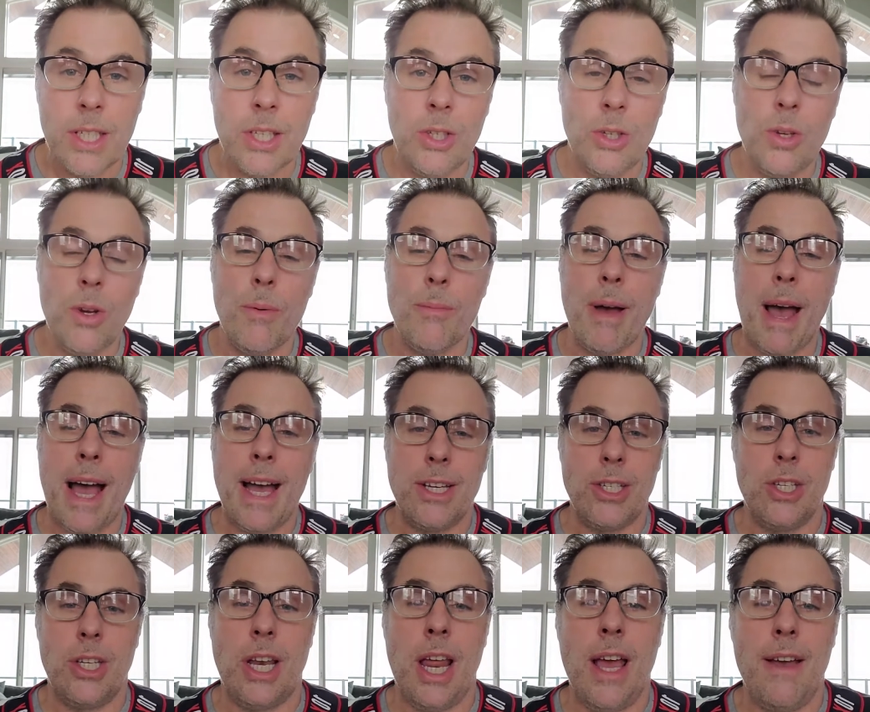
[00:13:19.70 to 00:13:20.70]
Can you
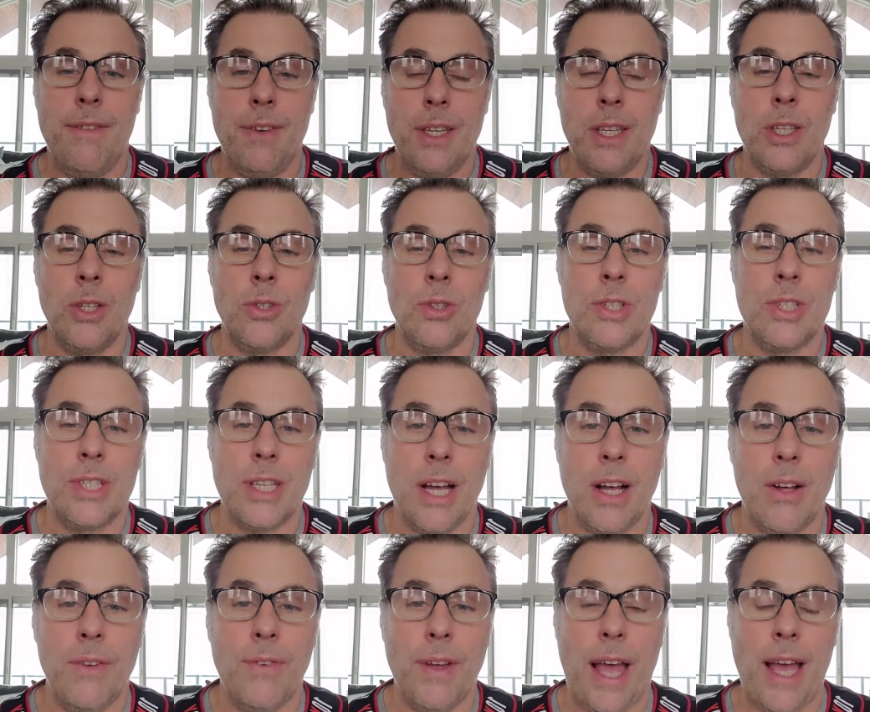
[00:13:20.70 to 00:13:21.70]
imagine having
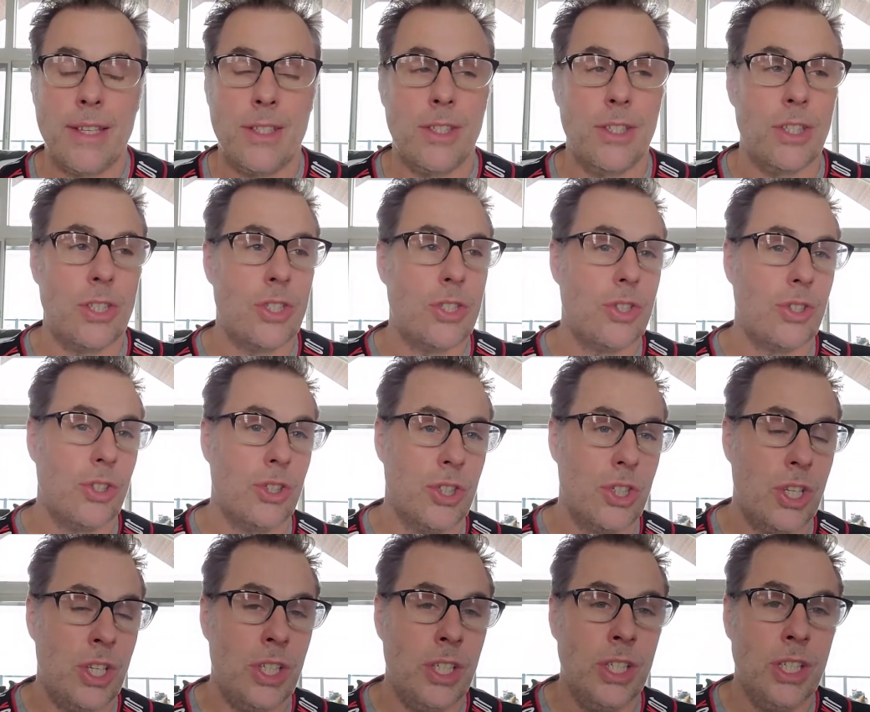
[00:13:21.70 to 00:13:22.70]
yourself as the
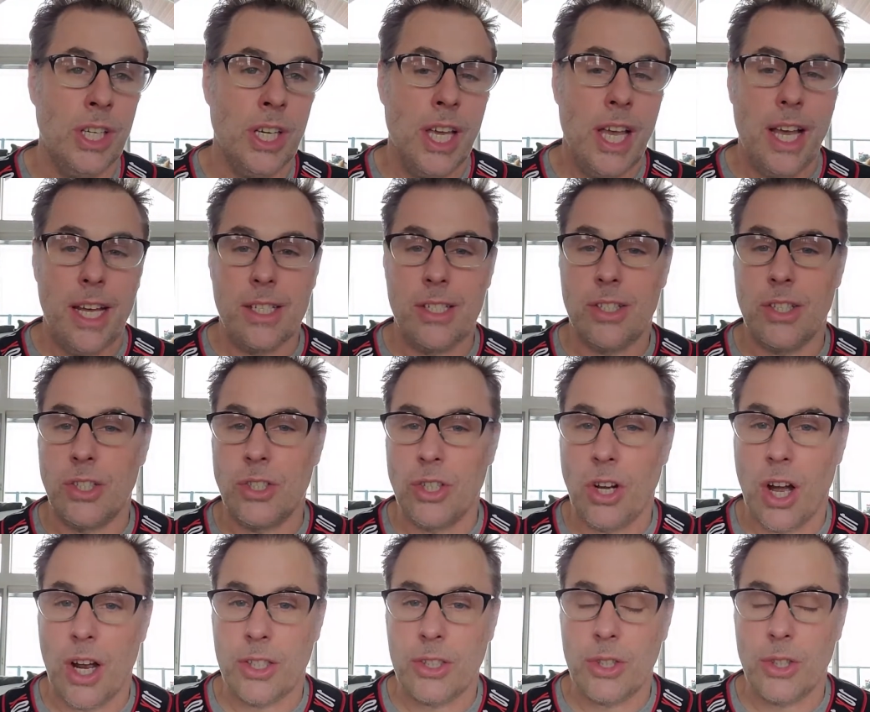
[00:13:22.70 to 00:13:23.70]
surgeon, as the
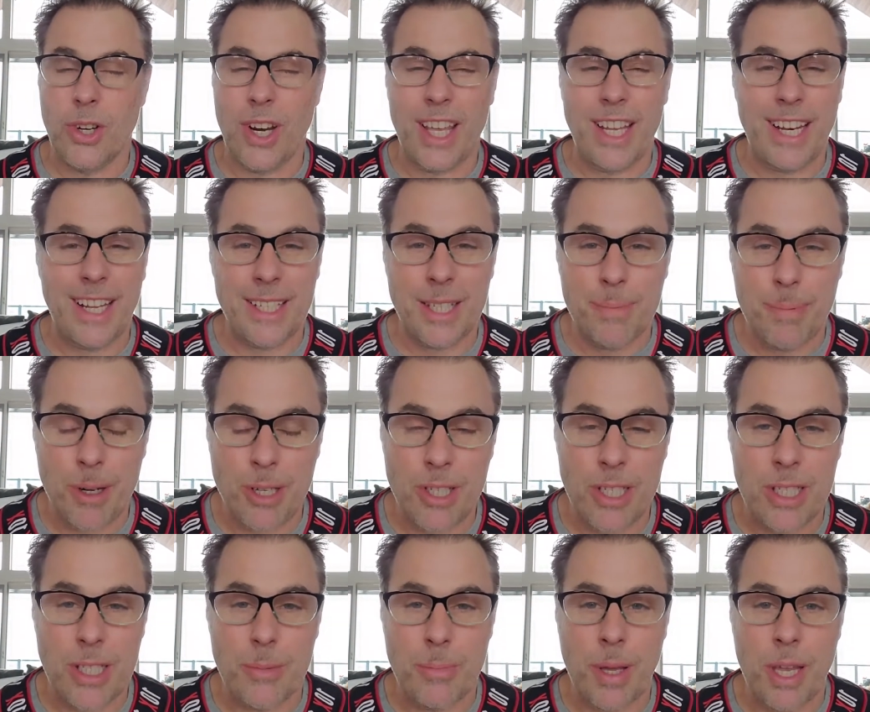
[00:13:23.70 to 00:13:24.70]
doctor, and especially
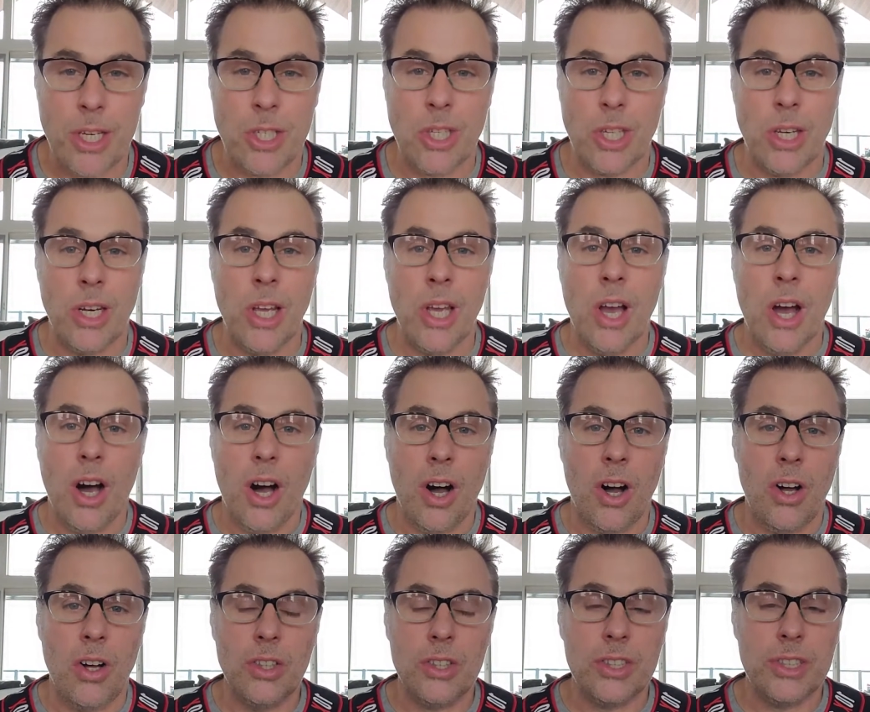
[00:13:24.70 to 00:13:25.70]
as the patient,
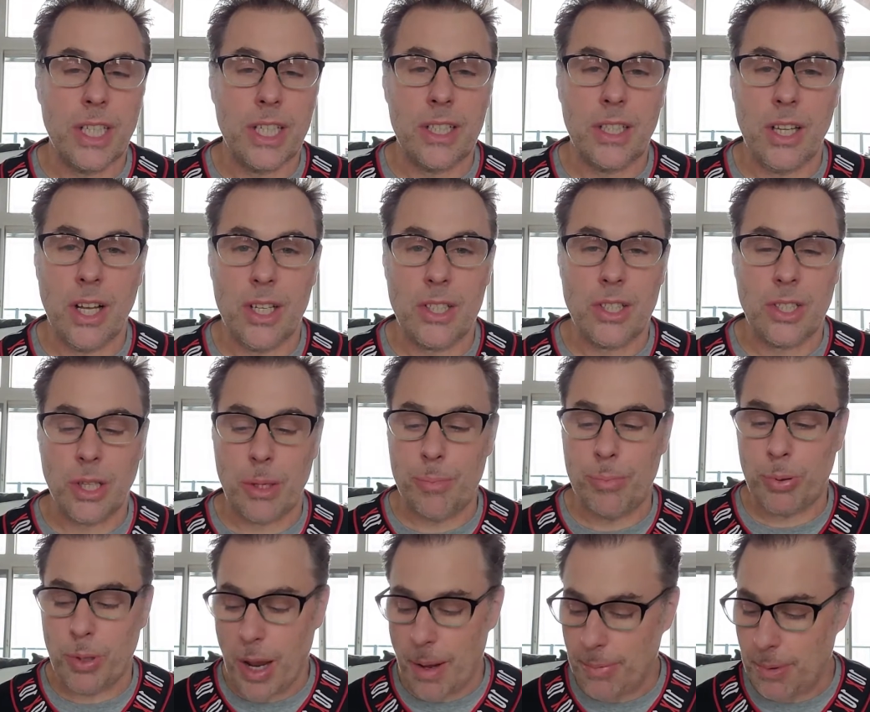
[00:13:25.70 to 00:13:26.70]
all psychologically
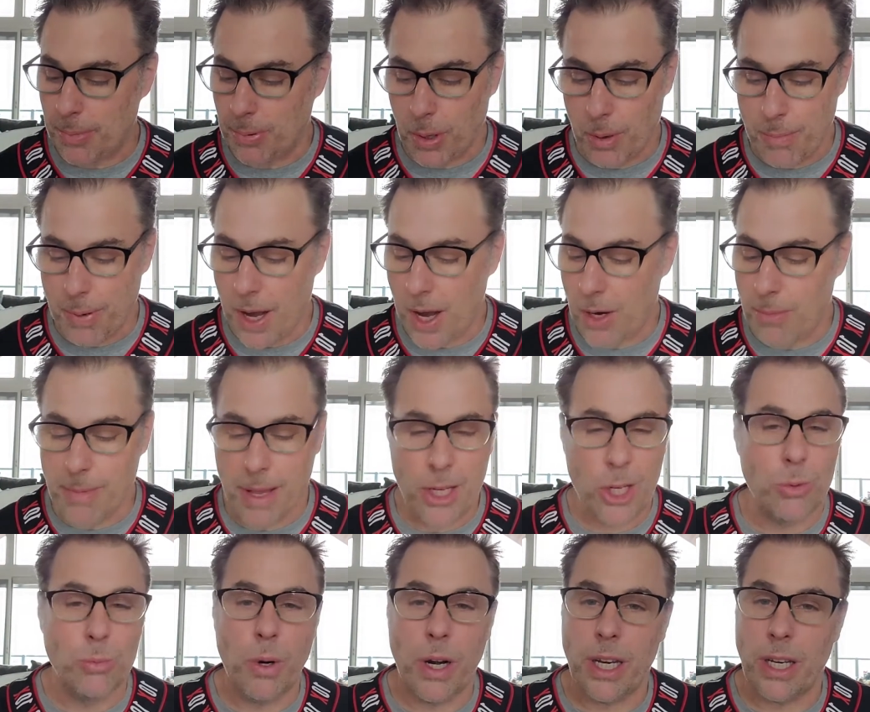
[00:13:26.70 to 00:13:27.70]
prepared, man,
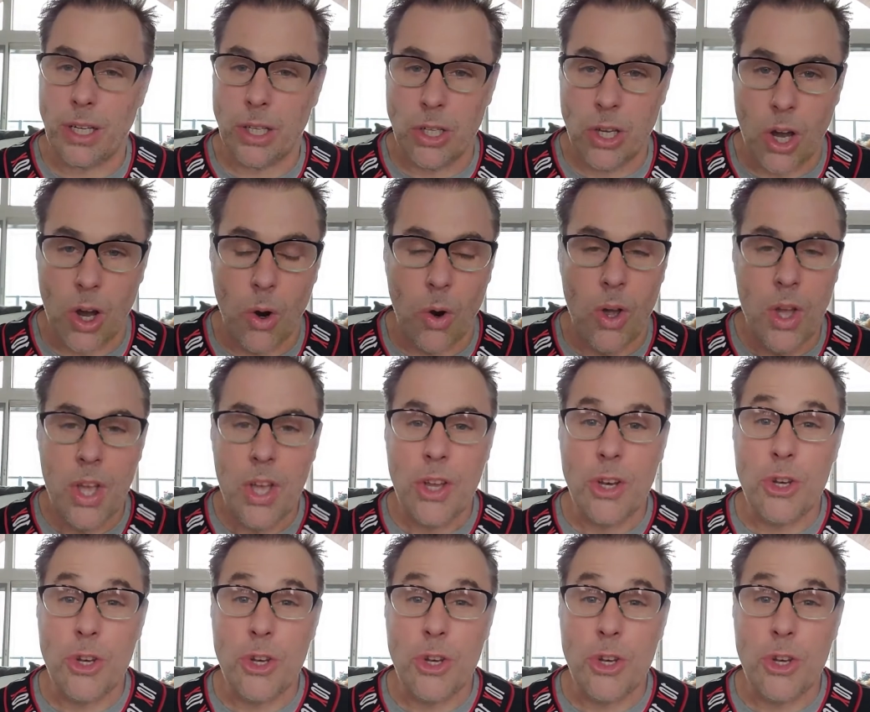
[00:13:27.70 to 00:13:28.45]
you're ready to go.